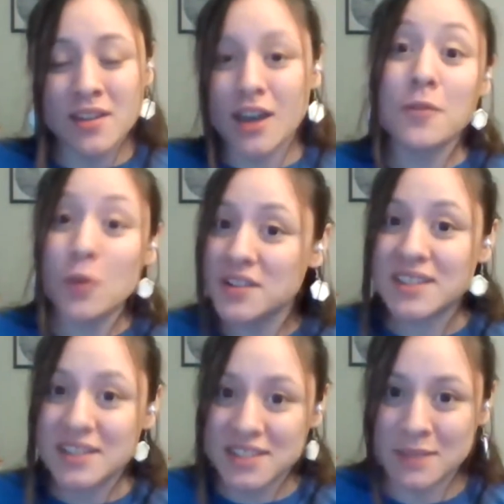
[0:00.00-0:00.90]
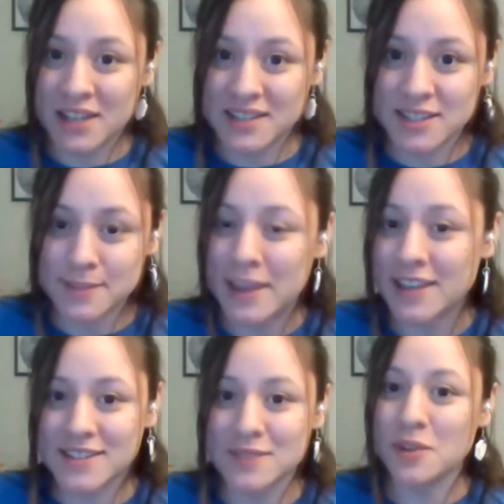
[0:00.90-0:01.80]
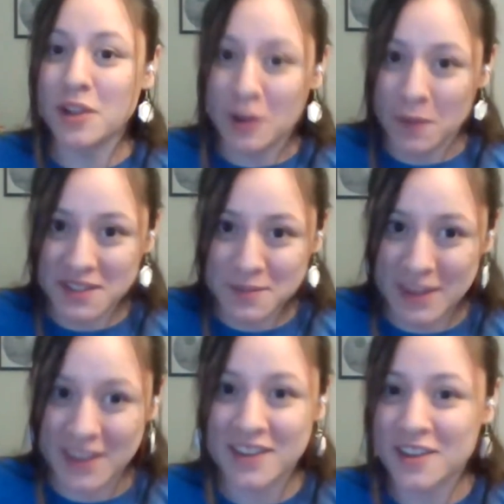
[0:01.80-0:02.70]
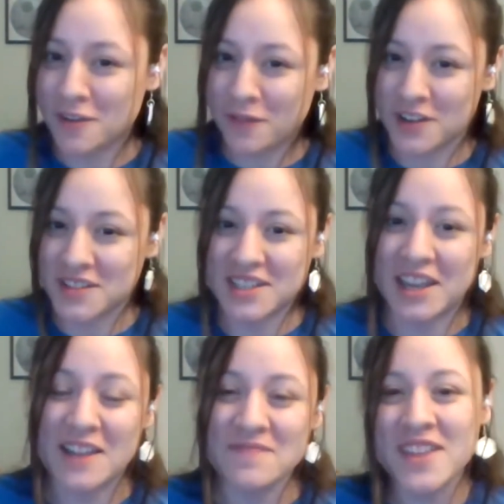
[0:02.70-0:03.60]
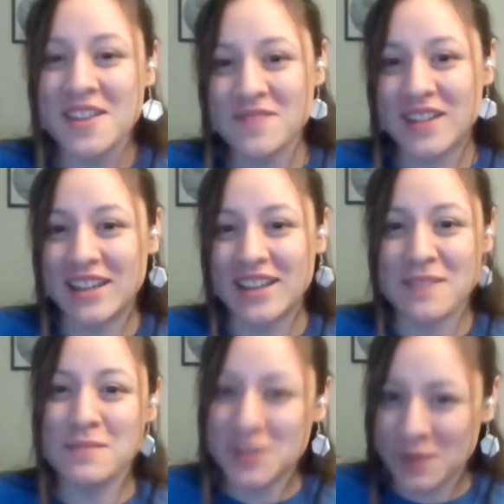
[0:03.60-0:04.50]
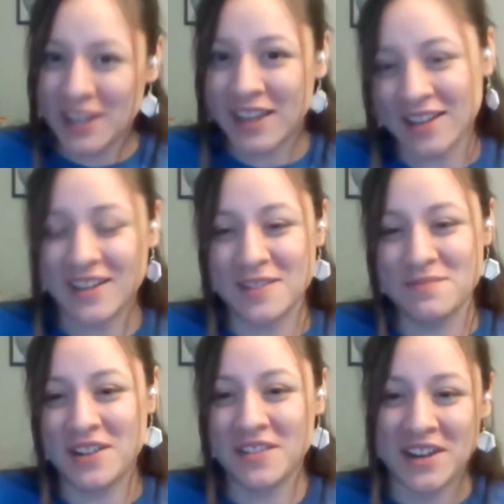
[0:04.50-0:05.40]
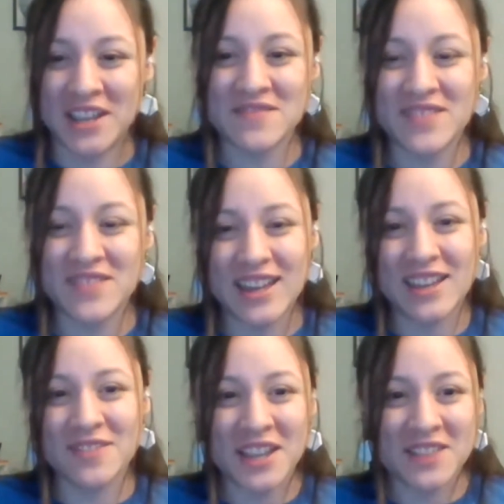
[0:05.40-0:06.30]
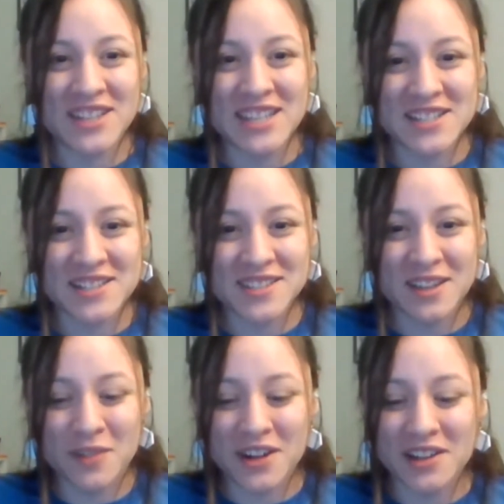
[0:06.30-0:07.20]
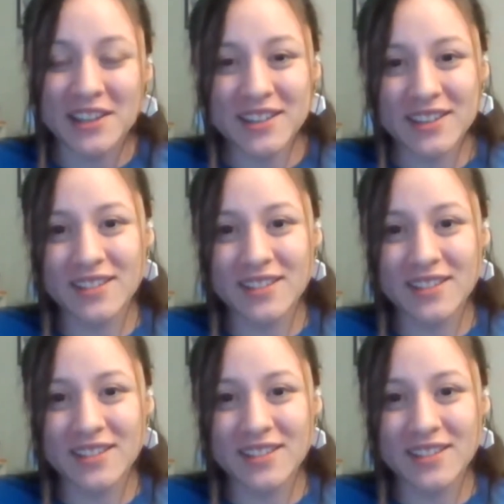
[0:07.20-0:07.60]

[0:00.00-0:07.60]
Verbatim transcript: Of course, 60 Minutes in Space will always be your first stop. But in between our program, any recommendations on where to look?